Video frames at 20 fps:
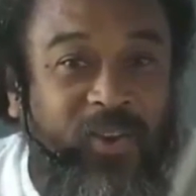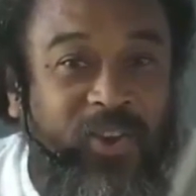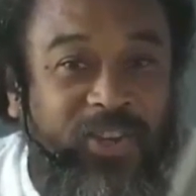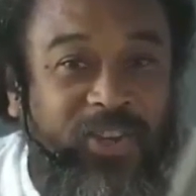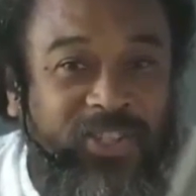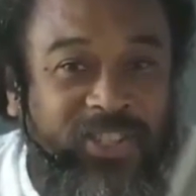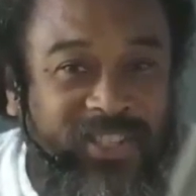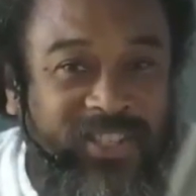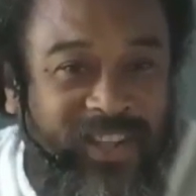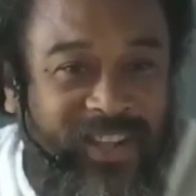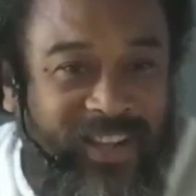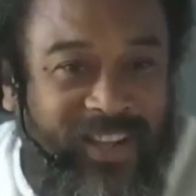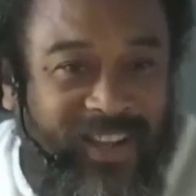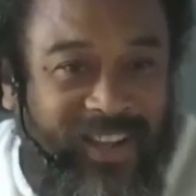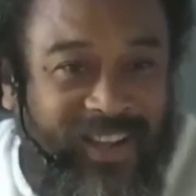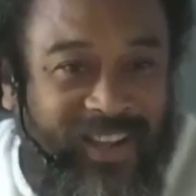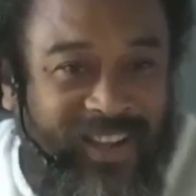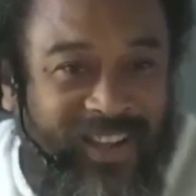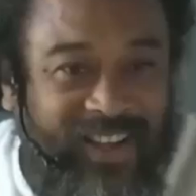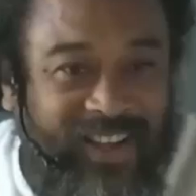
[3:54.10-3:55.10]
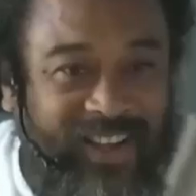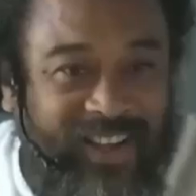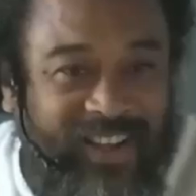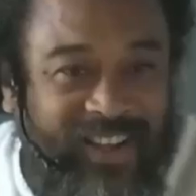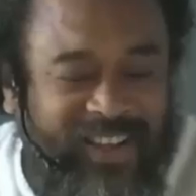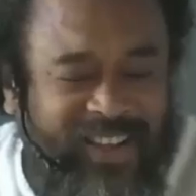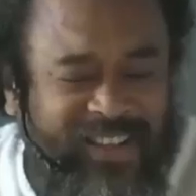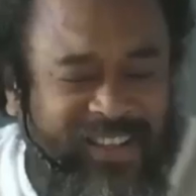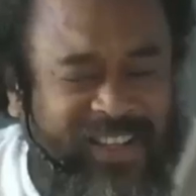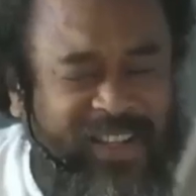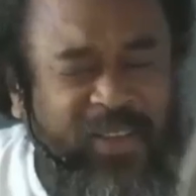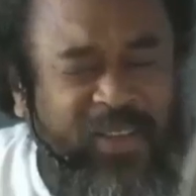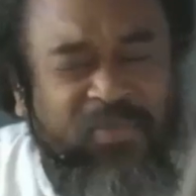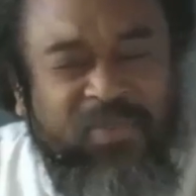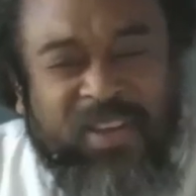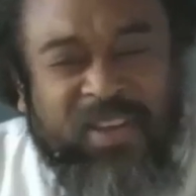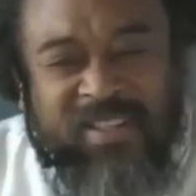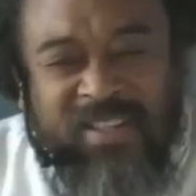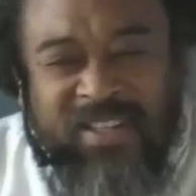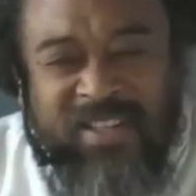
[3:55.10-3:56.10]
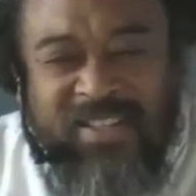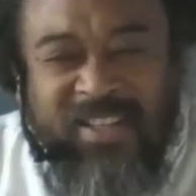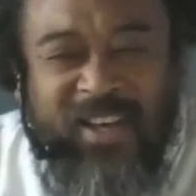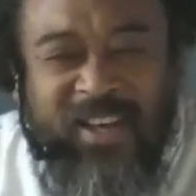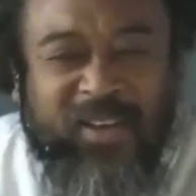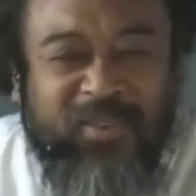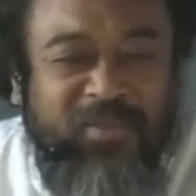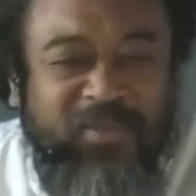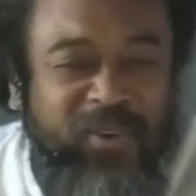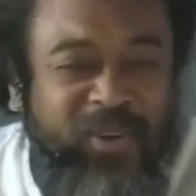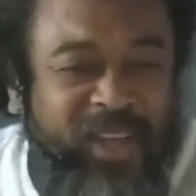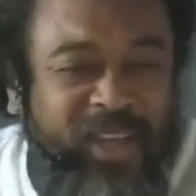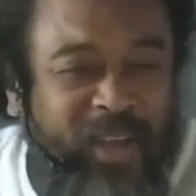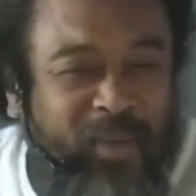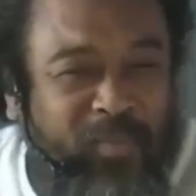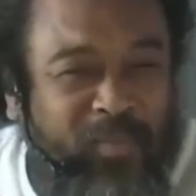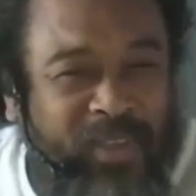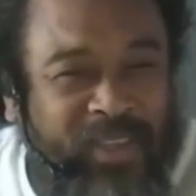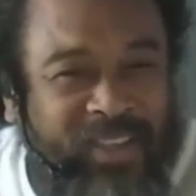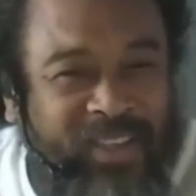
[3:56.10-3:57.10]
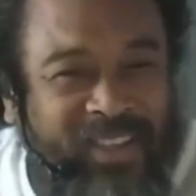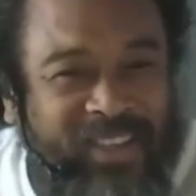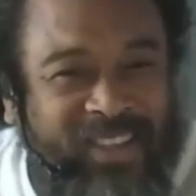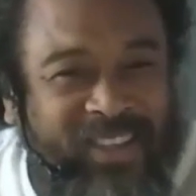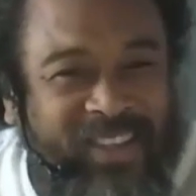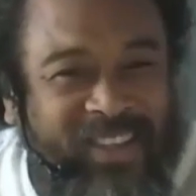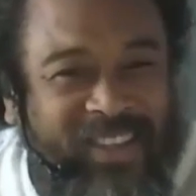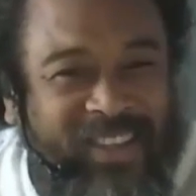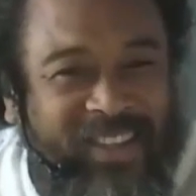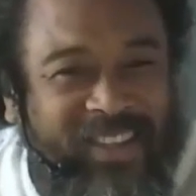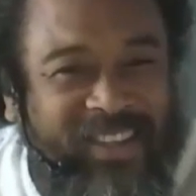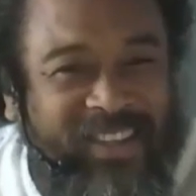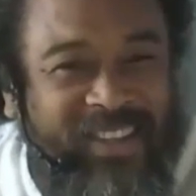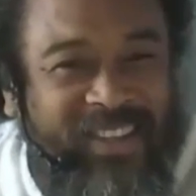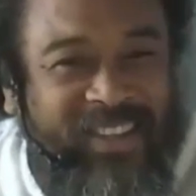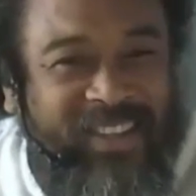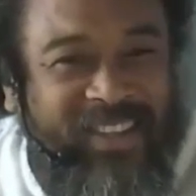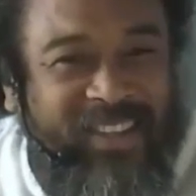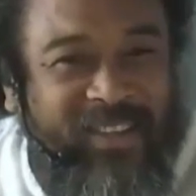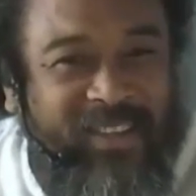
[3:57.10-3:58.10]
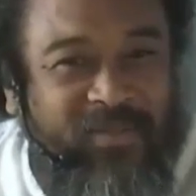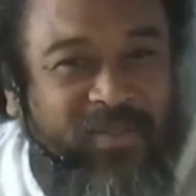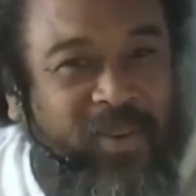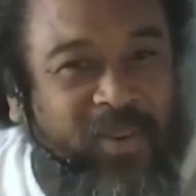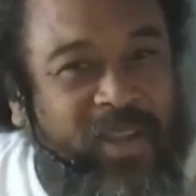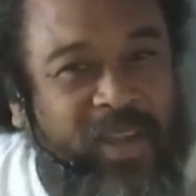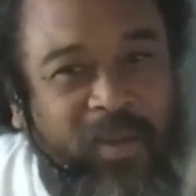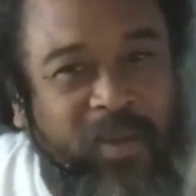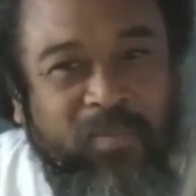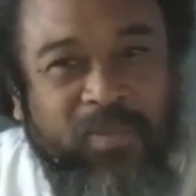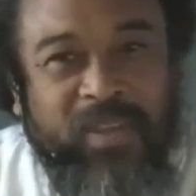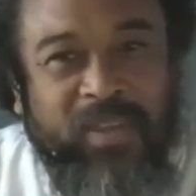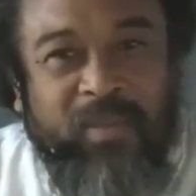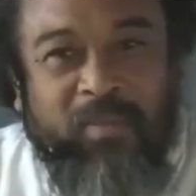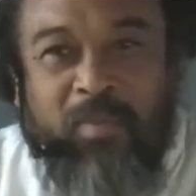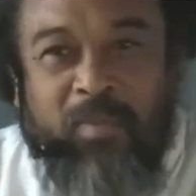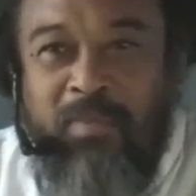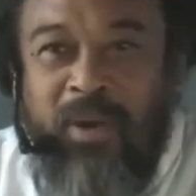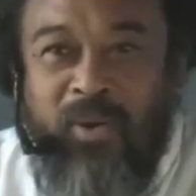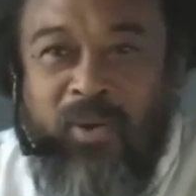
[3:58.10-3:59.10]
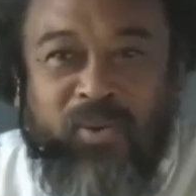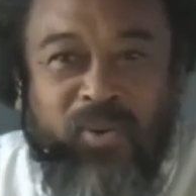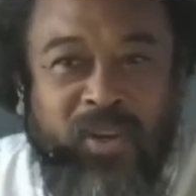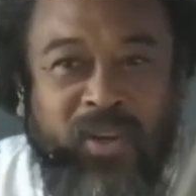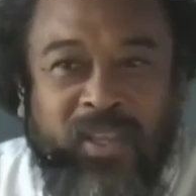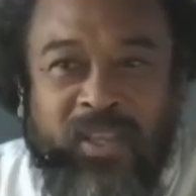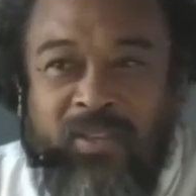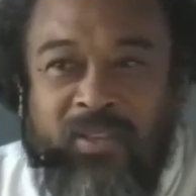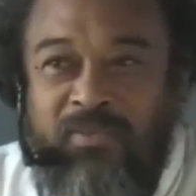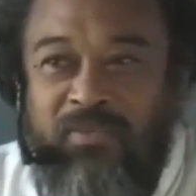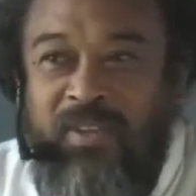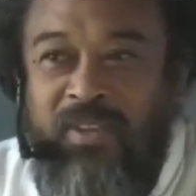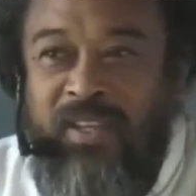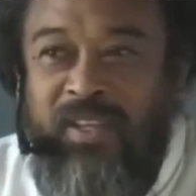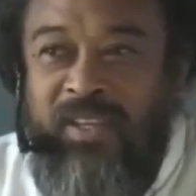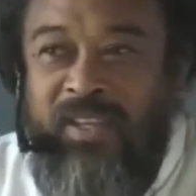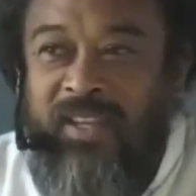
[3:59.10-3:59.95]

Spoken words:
Krishna. Then he felt in his heart very happy. Very happy. I'm about to leave.